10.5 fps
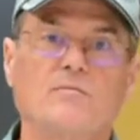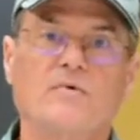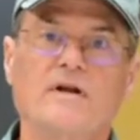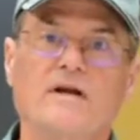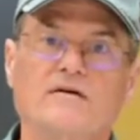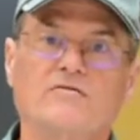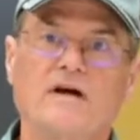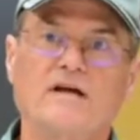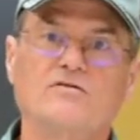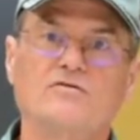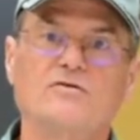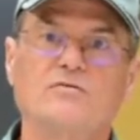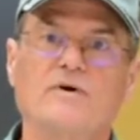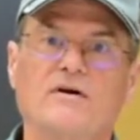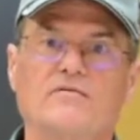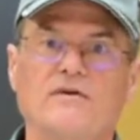But in trying to do
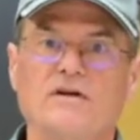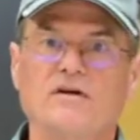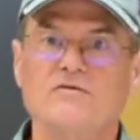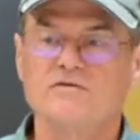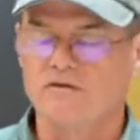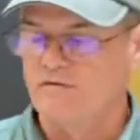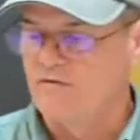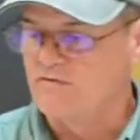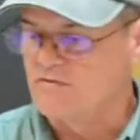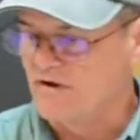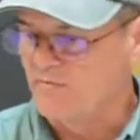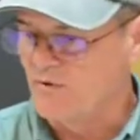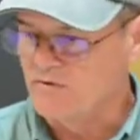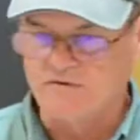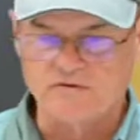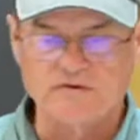better videos in the future, I've
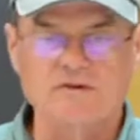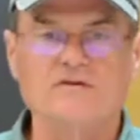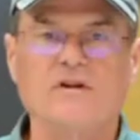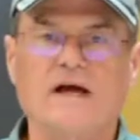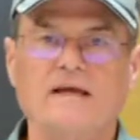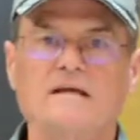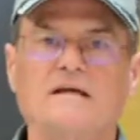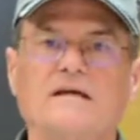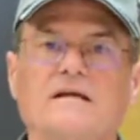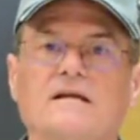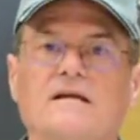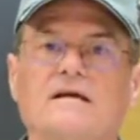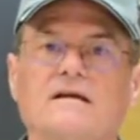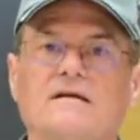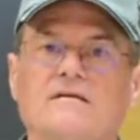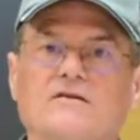purchased this light kit
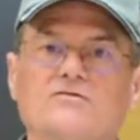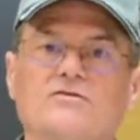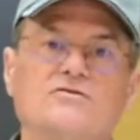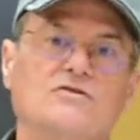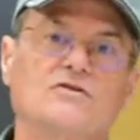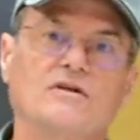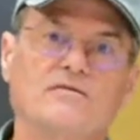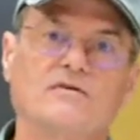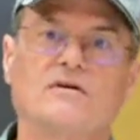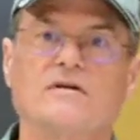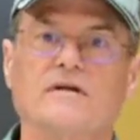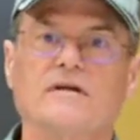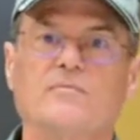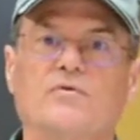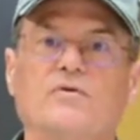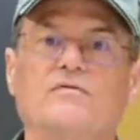that should significantly
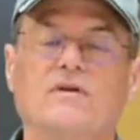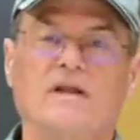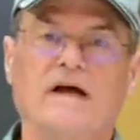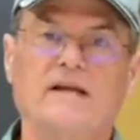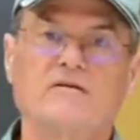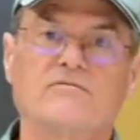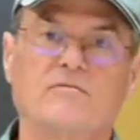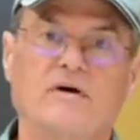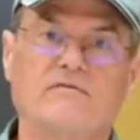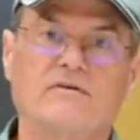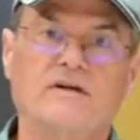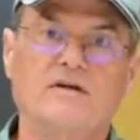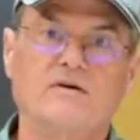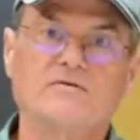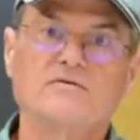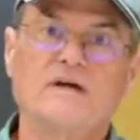improve the lighting for my
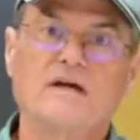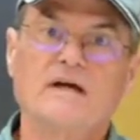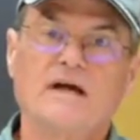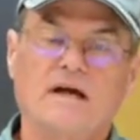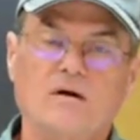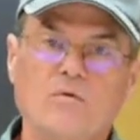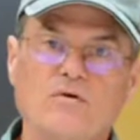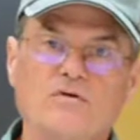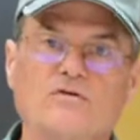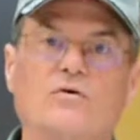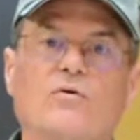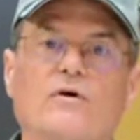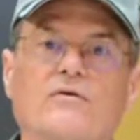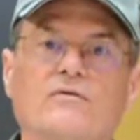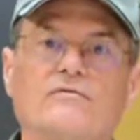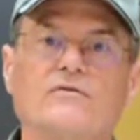videos. And I wanted to do a
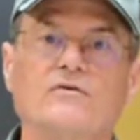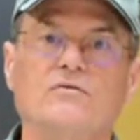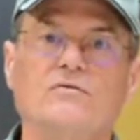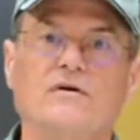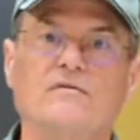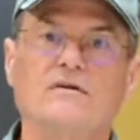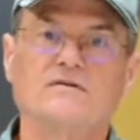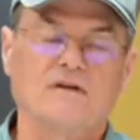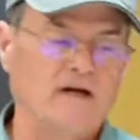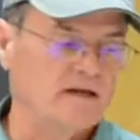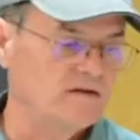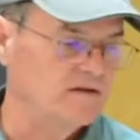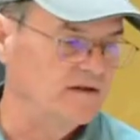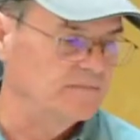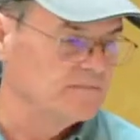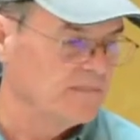quick review of this light
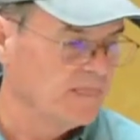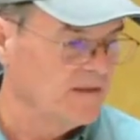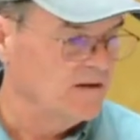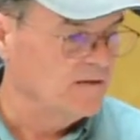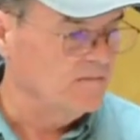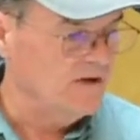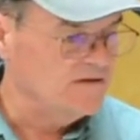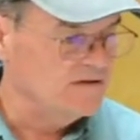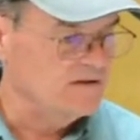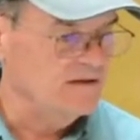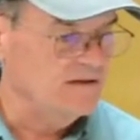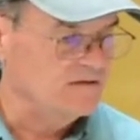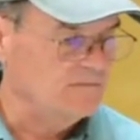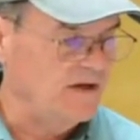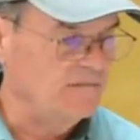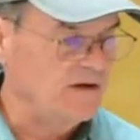kit. Basically, it's
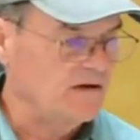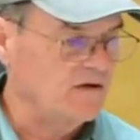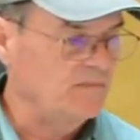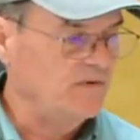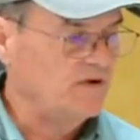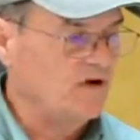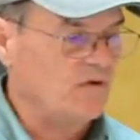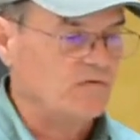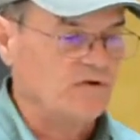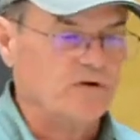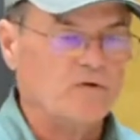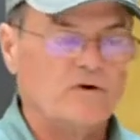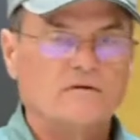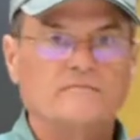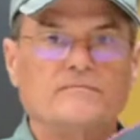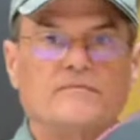made by a company called Neewer.
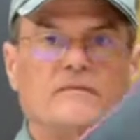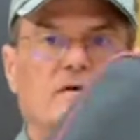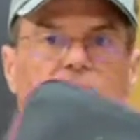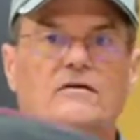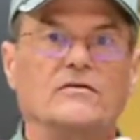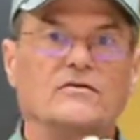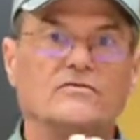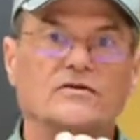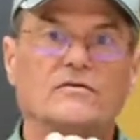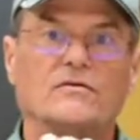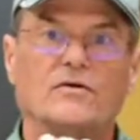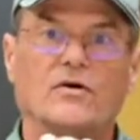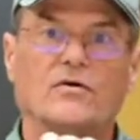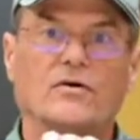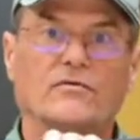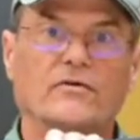You can see their
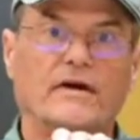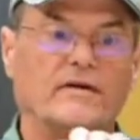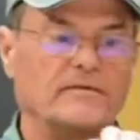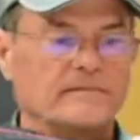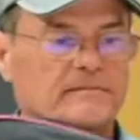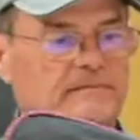logo there.